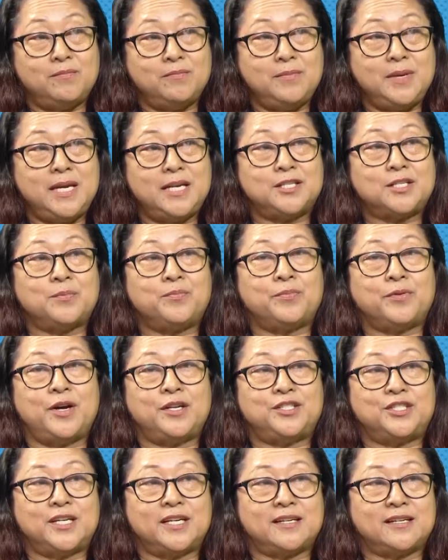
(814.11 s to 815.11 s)
major
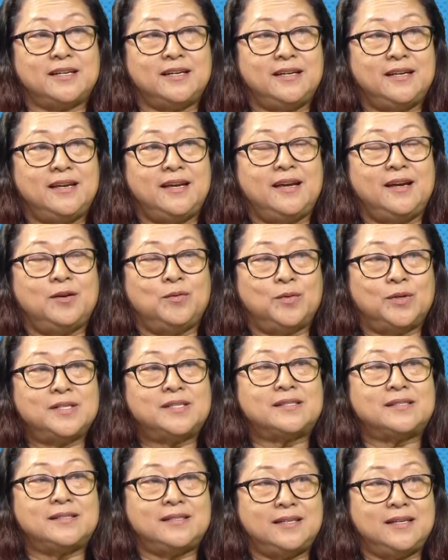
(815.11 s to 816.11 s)
project
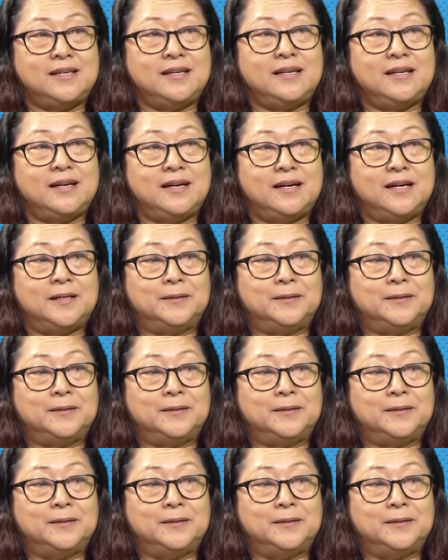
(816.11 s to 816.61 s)
was the